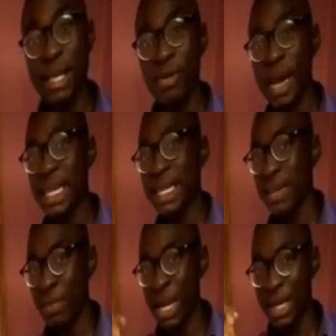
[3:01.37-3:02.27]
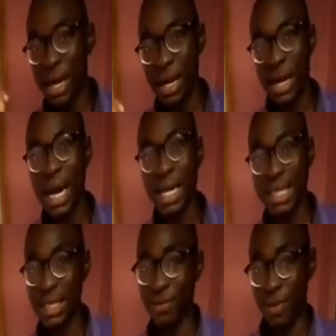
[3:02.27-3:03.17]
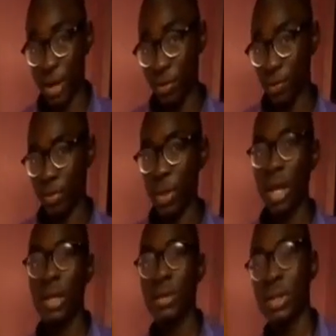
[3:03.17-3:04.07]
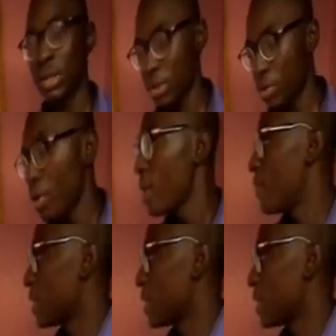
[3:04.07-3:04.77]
then you write the remainder as the value. So for